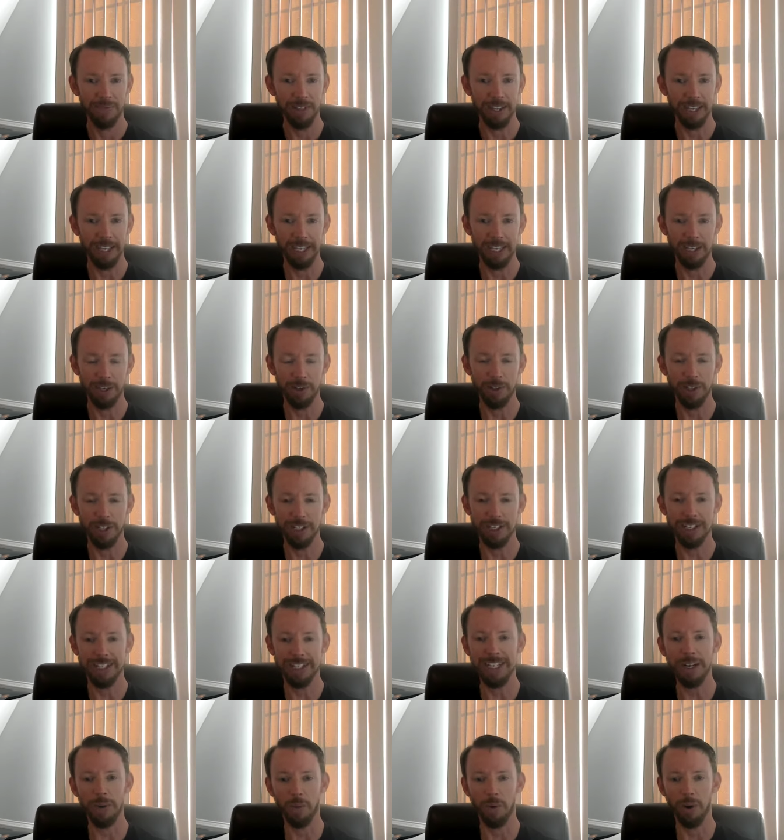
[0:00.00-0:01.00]
Like you just
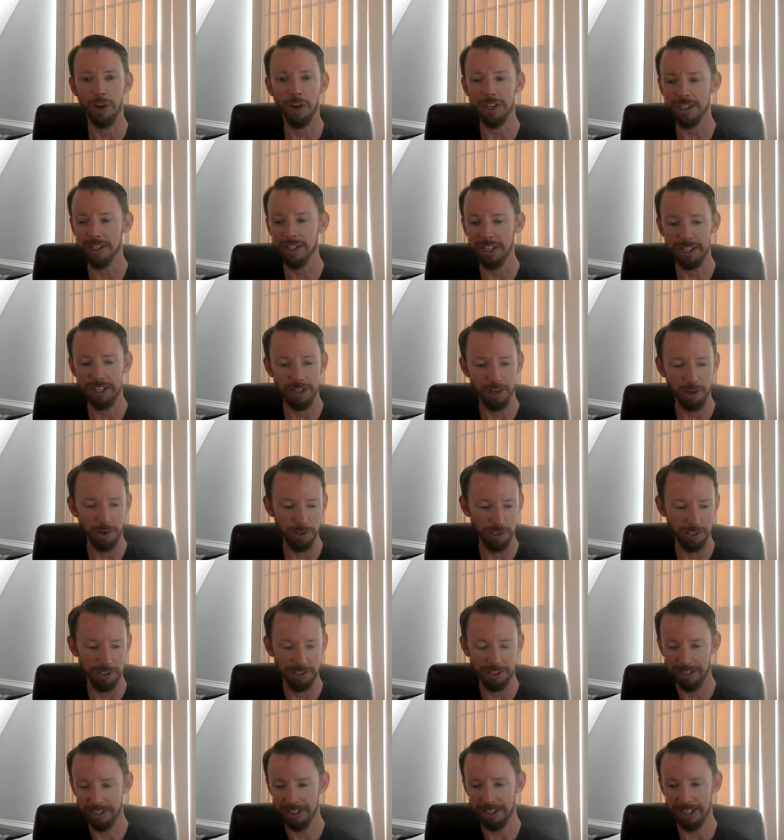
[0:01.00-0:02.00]
see it once and he
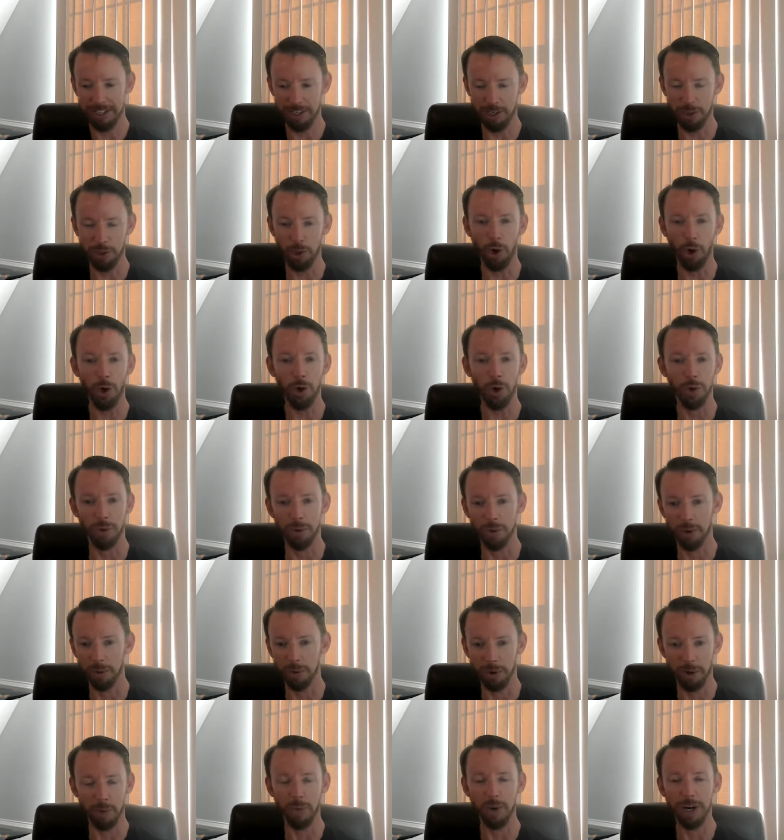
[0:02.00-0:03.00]
knows that's a turtle or,
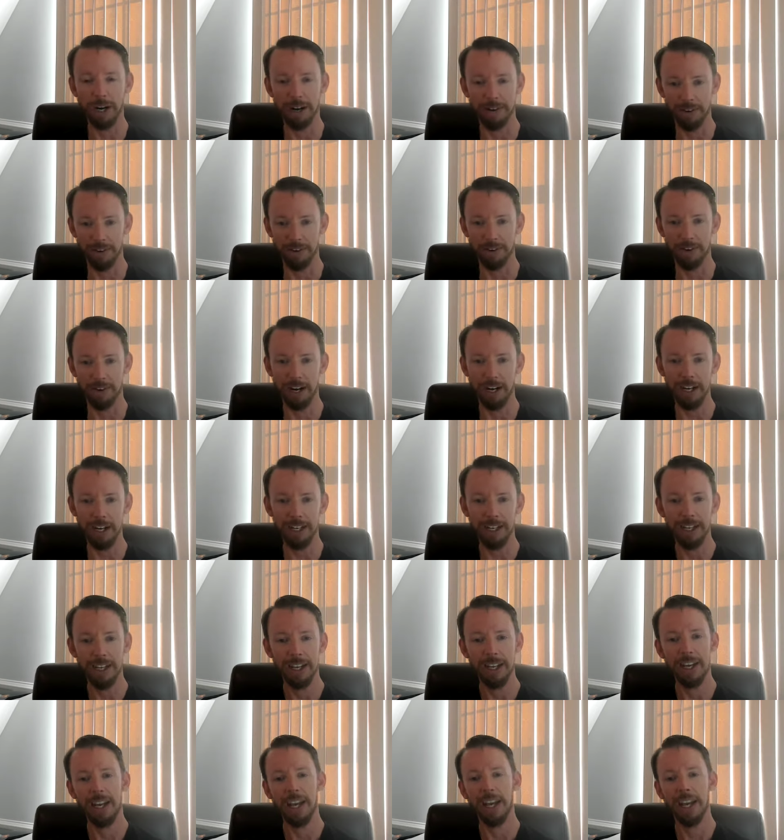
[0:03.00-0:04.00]
or whatever, right?
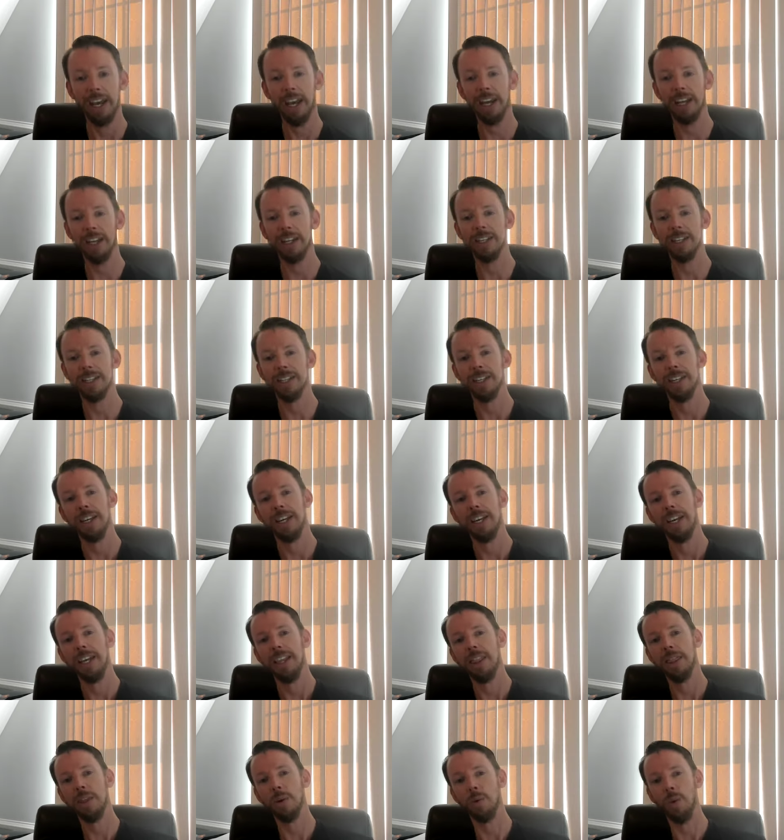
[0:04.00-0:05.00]
And
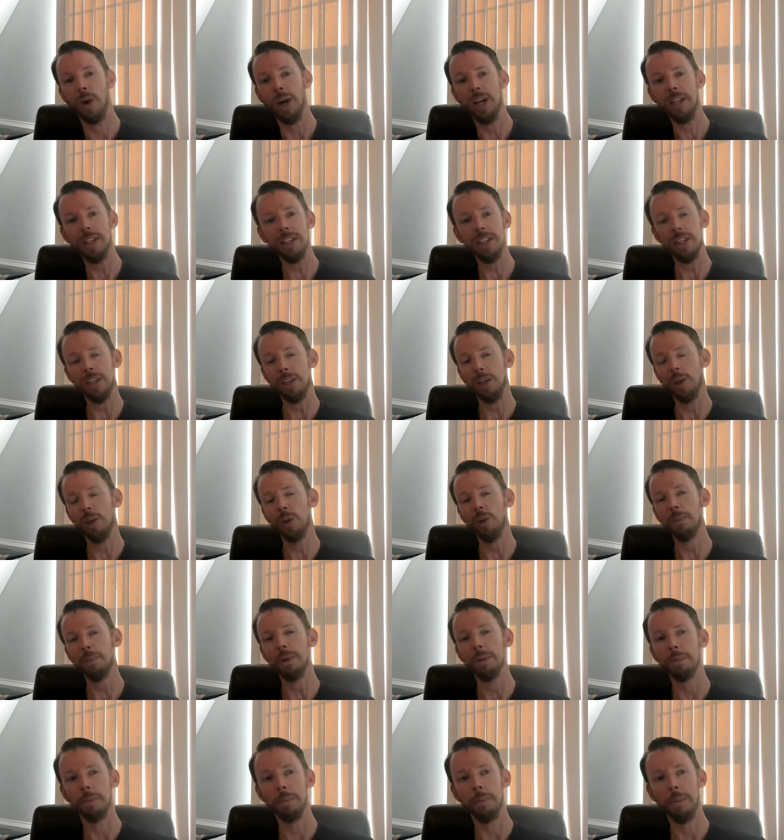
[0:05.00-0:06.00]
the way that the
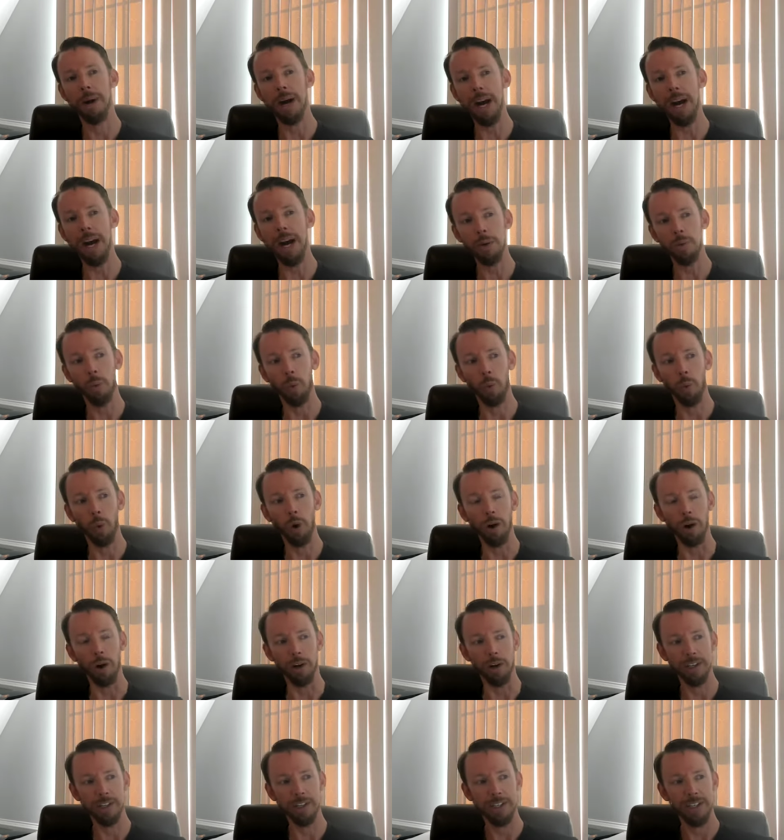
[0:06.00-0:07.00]
human mind
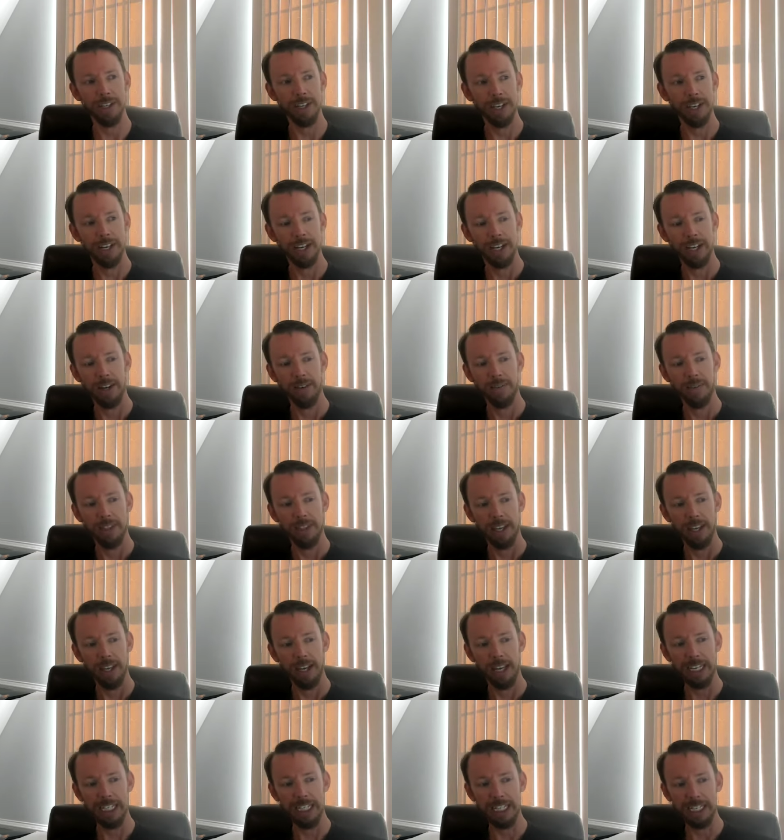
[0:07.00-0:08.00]
works,
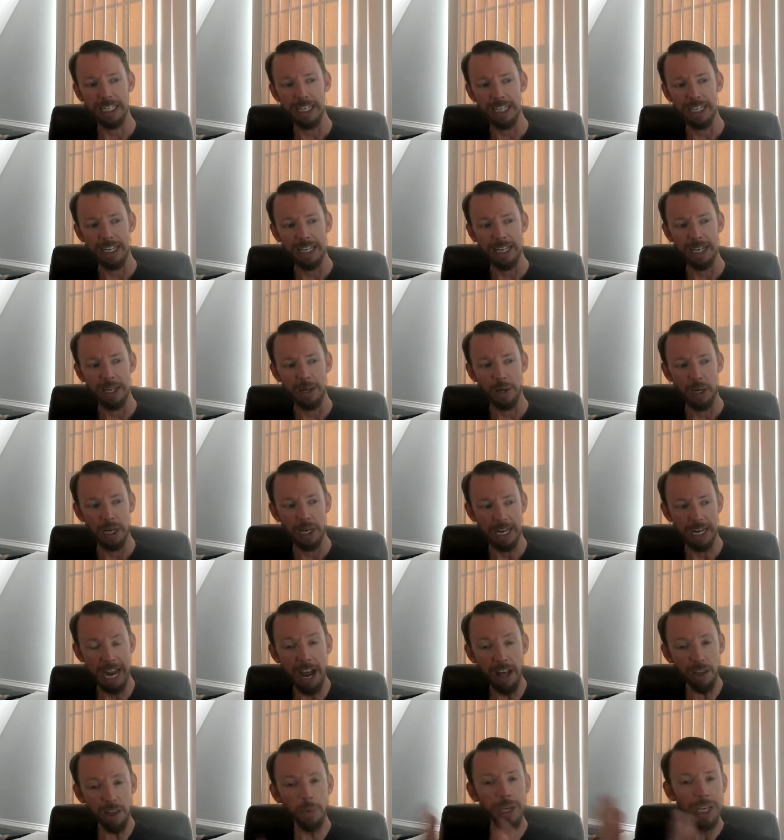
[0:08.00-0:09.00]
it's
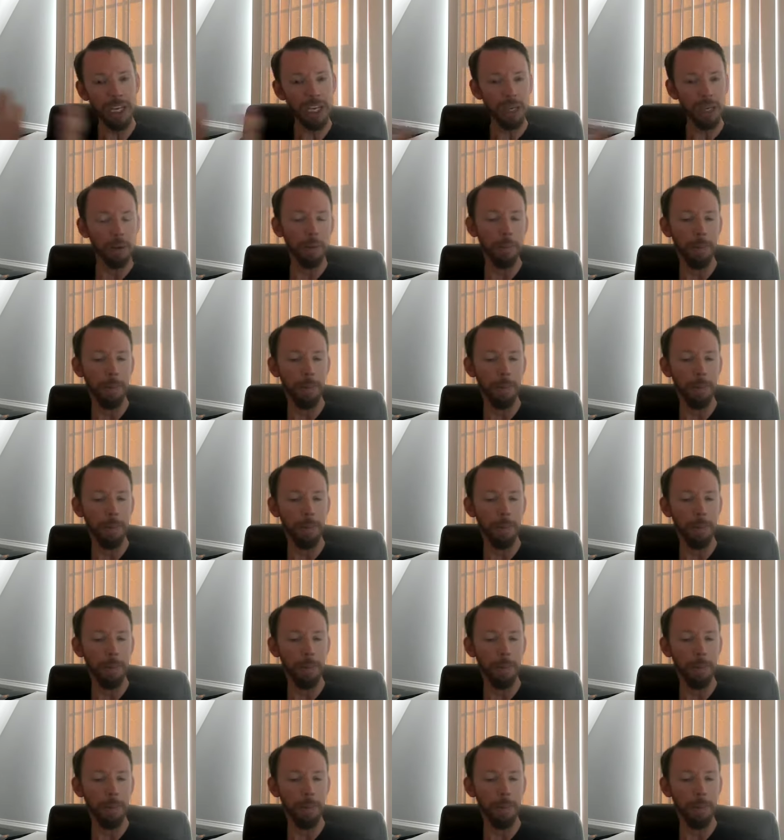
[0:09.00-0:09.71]
now that we can compare it